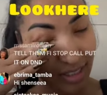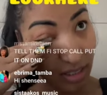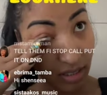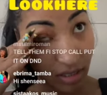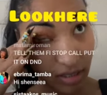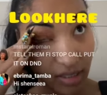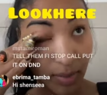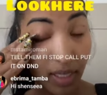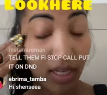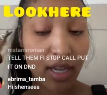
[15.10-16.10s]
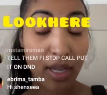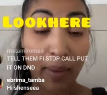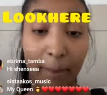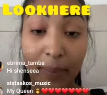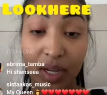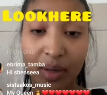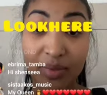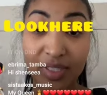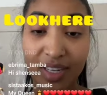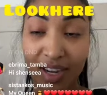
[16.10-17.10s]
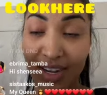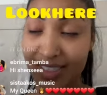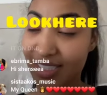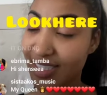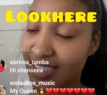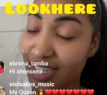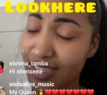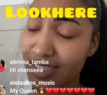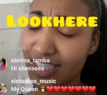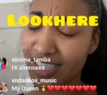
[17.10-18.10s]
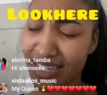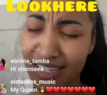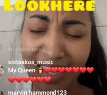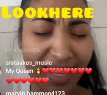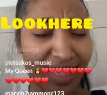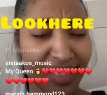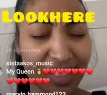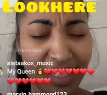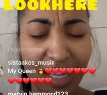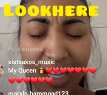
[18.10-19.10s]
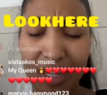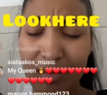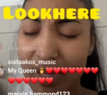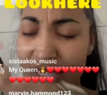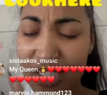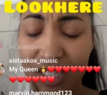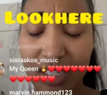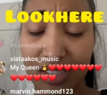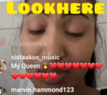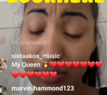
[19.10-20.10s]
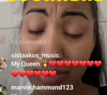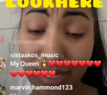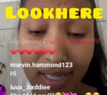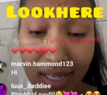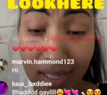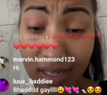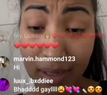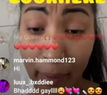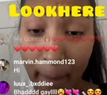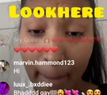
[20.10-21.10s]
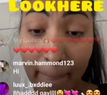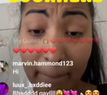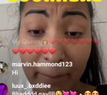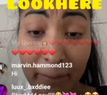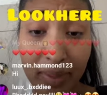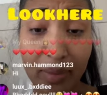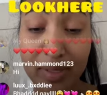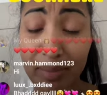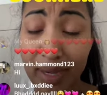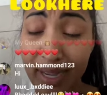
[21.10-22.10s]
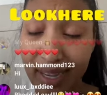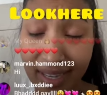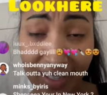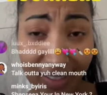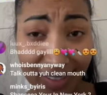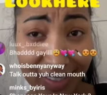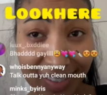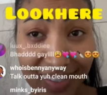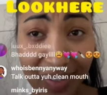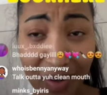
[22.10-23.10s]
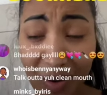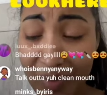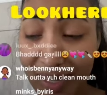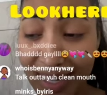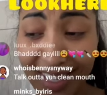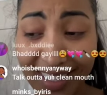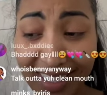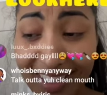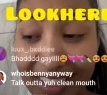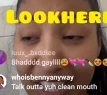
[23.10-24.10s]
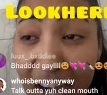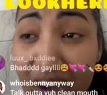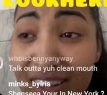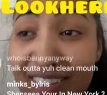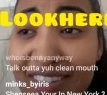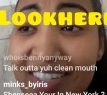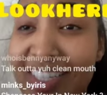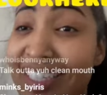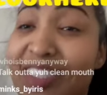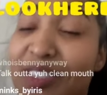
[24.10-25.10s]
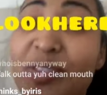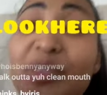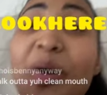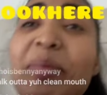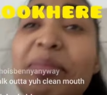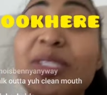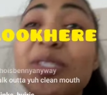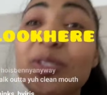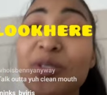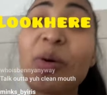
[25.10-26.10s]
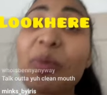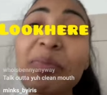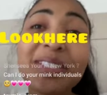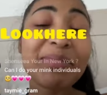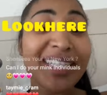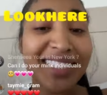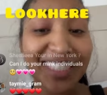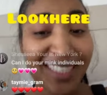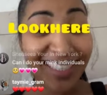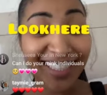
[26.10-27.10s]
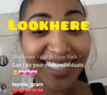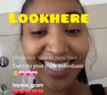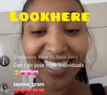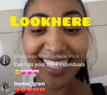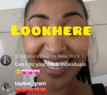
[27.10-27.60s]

Trust me. Big up to the Hotties and the Shen Yings. My Shen Yings don't play. Big up to my haters. Oh my God. Y'all made me so much money.